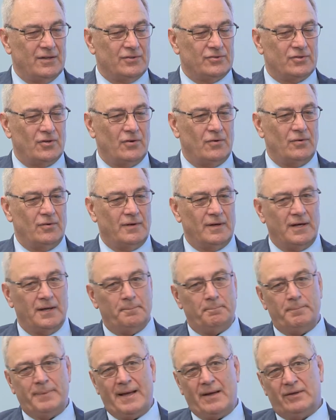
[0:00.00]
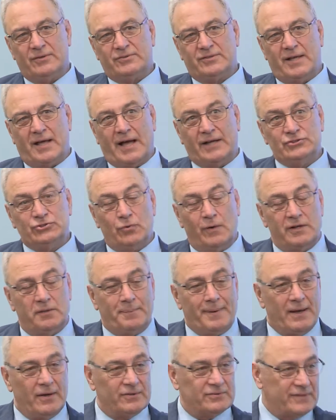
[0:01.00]
So I joined
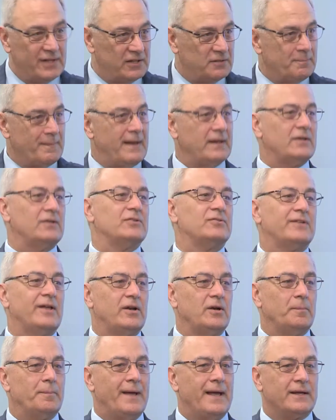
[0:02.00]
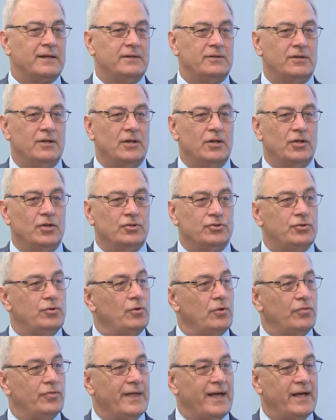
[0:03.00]
Palisades Medical Center back in
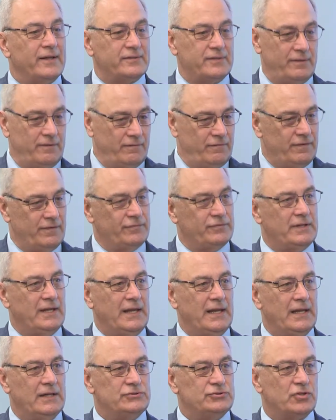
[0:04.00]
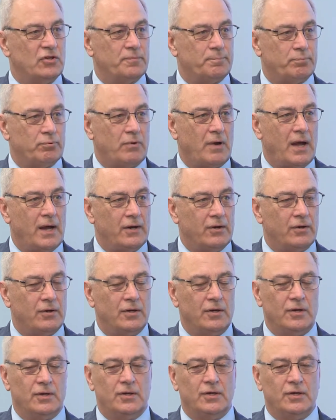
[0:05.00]
2015, just prior